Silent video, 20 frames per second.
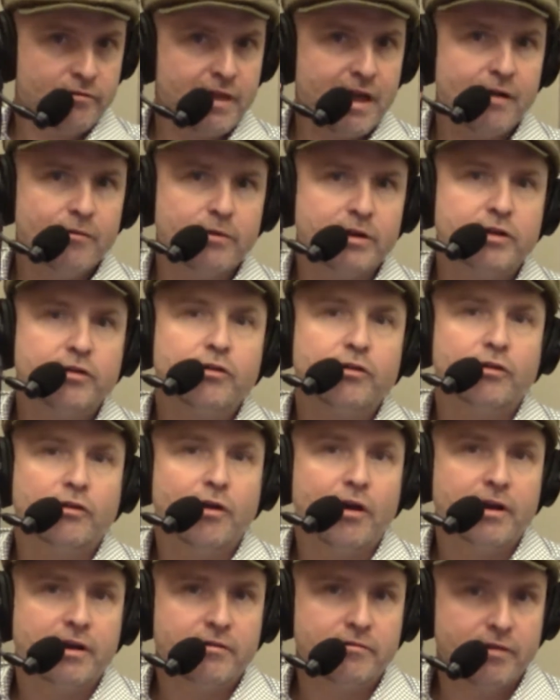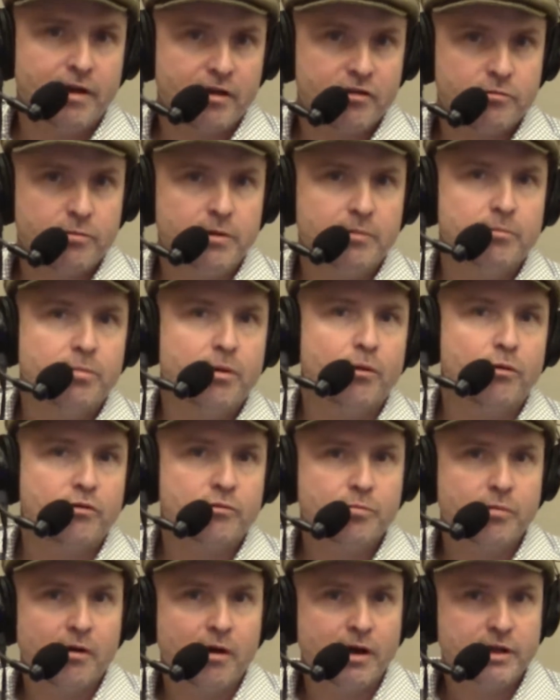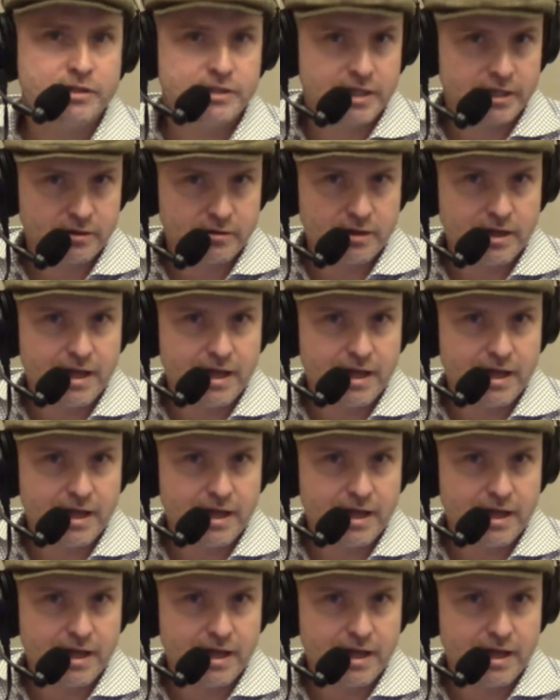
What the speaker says: that return on investment post project?